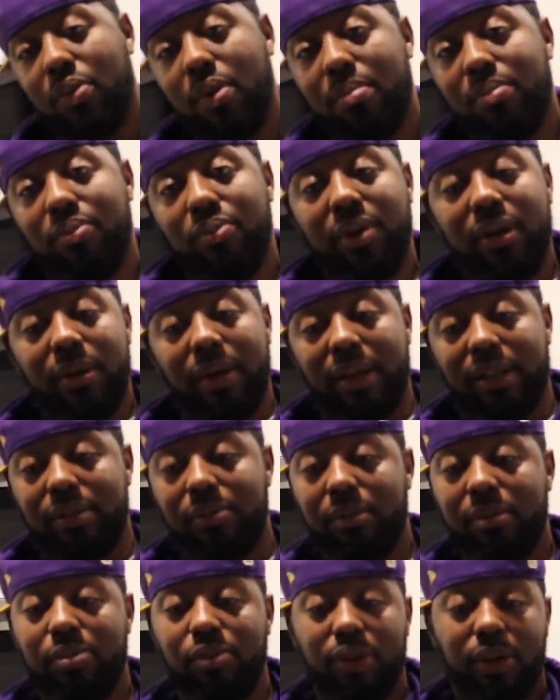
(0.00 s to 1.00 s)
what what do I
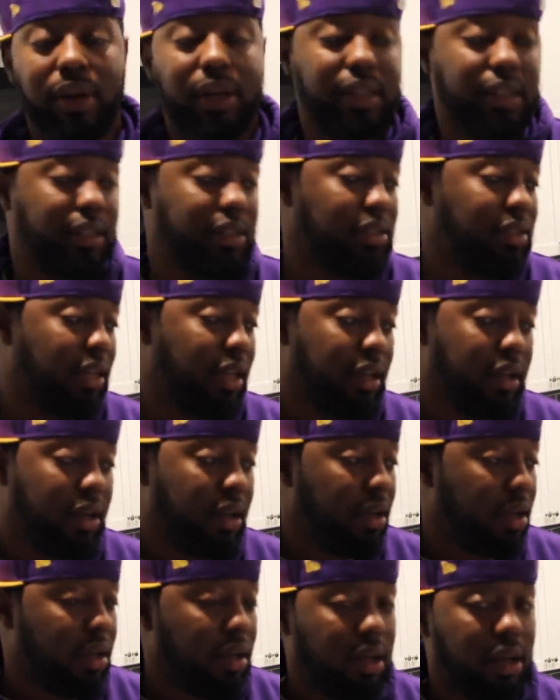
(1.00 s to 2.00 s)
what more do I need to say?
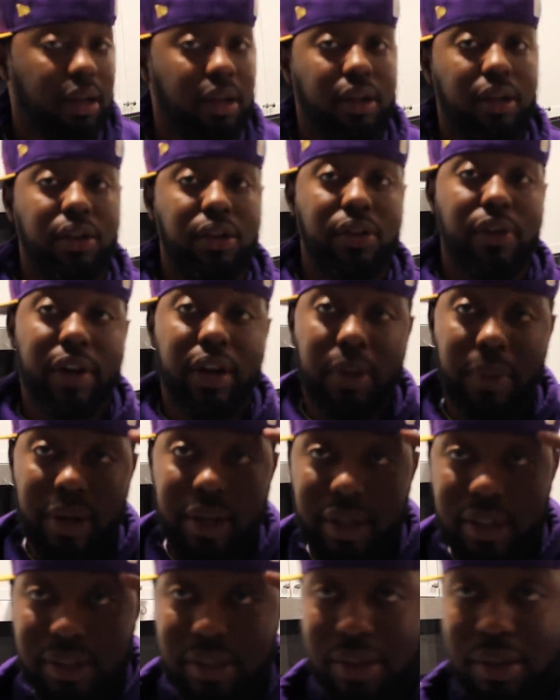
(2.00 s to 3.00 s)
You ain't know what
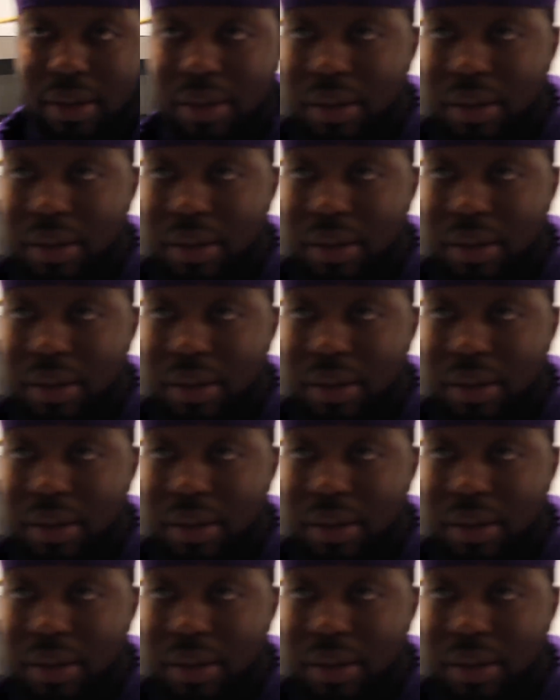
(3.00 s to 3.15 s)
it is.